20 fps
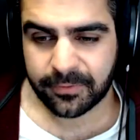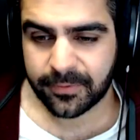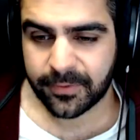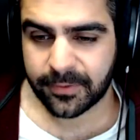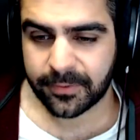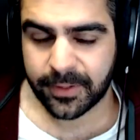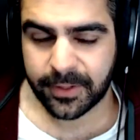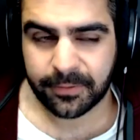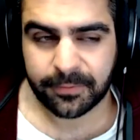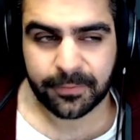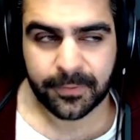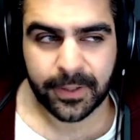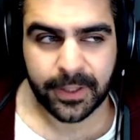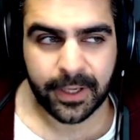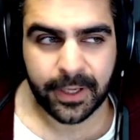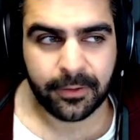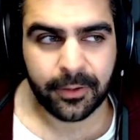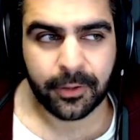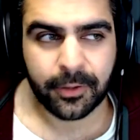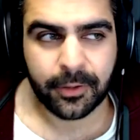like
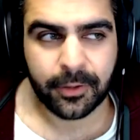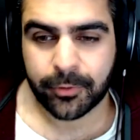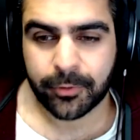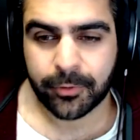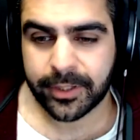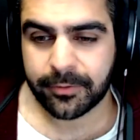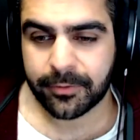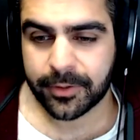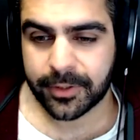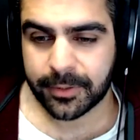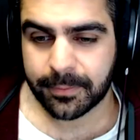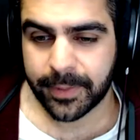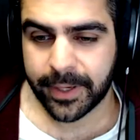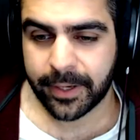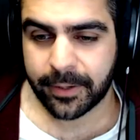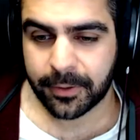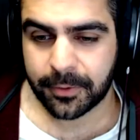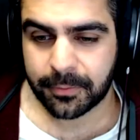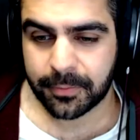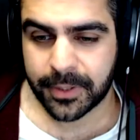it looked really, really
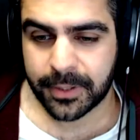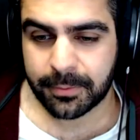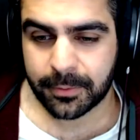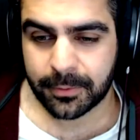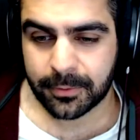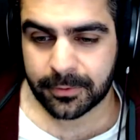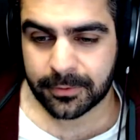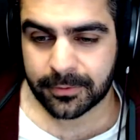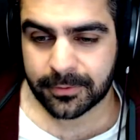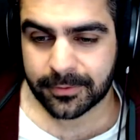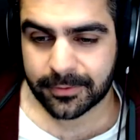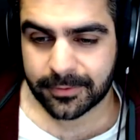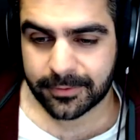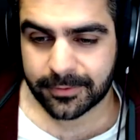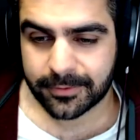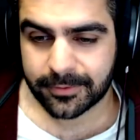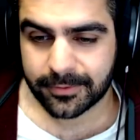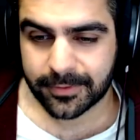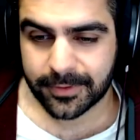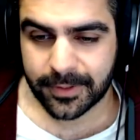bad on people,
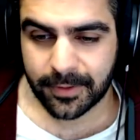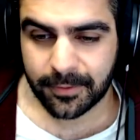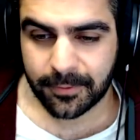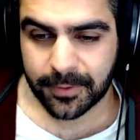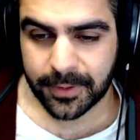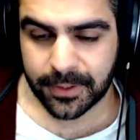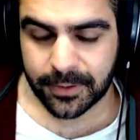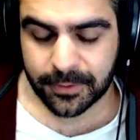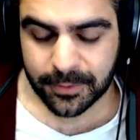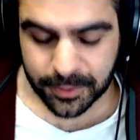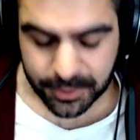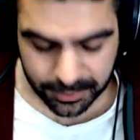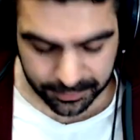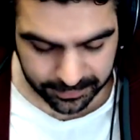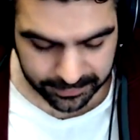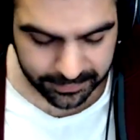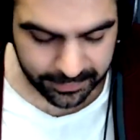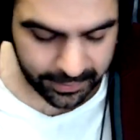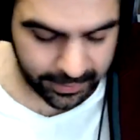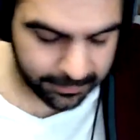when they do shit
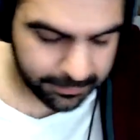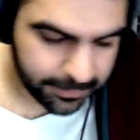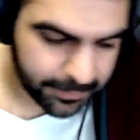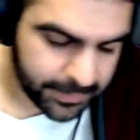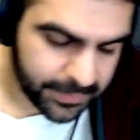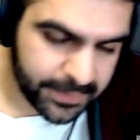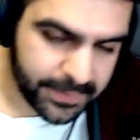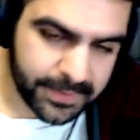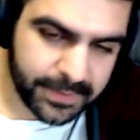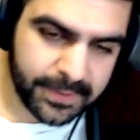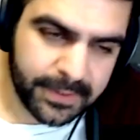like that. Because